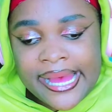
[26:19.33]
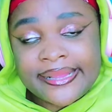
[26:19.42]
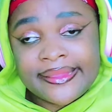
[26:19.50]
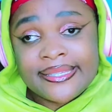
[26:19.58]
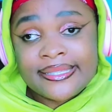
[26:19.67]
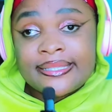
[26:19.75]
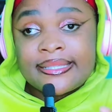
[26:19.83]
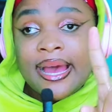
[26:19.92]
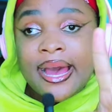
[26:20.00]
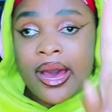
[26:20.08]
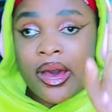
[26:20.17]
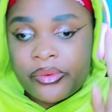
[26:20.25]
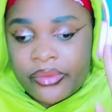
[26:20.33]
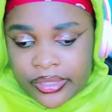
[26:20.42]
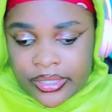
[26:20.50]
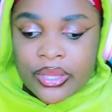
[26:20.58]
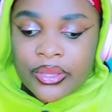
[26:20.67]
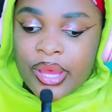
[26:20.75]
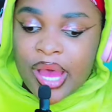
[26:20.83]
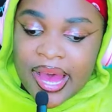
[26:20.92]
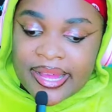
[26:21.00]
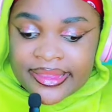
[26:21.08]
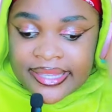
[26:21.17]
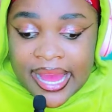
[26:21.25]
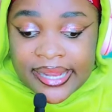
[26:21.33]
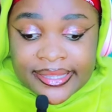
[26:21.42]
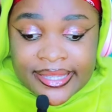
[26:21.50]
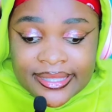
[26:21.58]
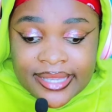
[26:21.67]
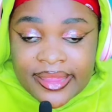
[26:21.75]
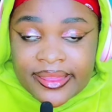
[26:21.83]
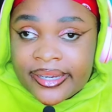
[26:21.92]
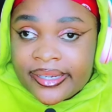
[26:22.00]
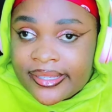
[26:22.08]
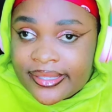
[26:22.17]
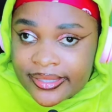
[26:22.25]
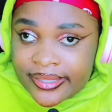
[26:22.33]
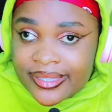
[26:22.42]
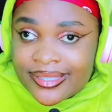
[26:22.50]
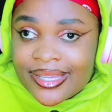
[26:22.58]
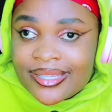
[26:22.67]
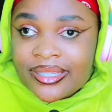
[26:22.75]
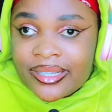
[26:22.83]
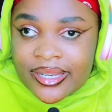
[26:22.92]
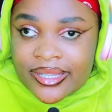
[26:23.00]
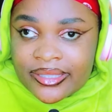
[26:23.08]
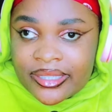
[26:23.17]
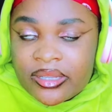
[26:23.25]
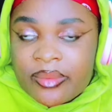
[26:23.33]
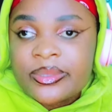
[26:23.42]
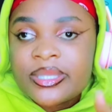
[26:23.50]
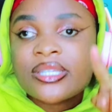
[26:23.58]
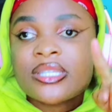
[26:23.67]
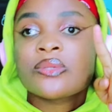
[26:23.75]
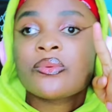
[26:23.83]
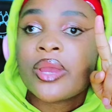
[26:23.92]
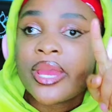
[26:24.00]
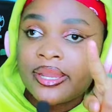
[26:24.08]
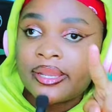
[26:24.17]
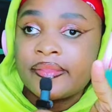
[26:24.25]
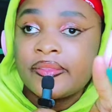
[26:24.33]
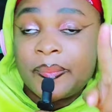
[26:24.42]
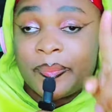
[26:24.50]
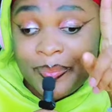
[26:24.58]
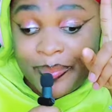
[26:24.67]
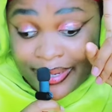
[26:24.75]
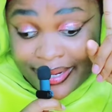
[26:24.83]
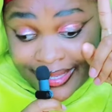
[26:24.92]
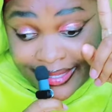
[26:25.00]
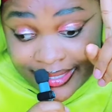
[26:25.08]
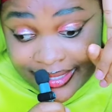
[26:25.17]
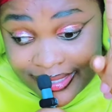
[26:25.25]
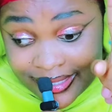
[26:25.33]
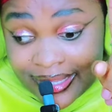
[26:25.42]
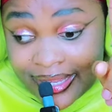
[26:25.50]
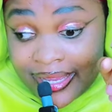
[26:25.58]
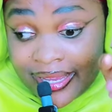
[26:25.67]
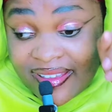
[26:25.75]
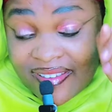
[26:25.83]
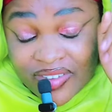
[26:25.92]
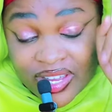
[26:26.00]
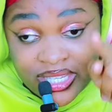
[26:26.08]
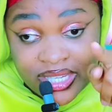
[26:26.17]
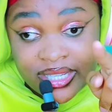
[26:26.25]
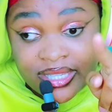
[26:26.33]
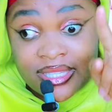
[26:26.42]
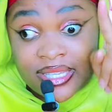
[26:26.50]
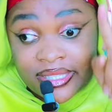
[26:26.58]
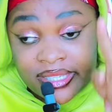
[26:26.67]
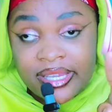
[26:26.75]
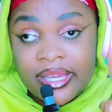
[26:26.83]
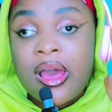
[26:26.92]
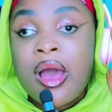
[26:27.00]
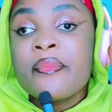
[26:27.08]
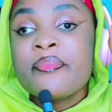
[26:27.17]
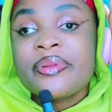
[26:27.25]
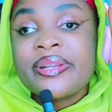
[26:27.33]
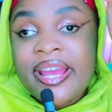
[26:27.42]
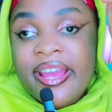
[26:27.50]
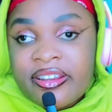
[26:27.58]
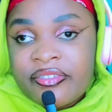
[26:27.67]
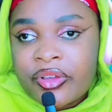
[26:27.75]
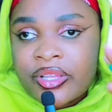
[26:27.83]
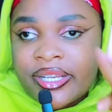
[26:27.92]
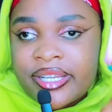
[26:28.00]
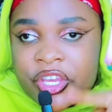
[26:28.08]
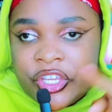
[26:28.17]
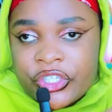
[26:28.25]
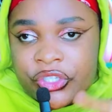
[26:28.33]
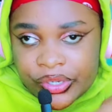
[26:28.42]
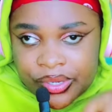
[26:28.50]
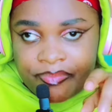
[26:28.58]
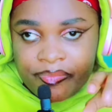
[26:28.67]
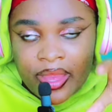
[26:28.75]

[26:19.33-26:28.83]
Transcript: This is how, so at these gatherings, this Kasarani Stadium, this is when the evangelist Ezekiel prayed for the nation.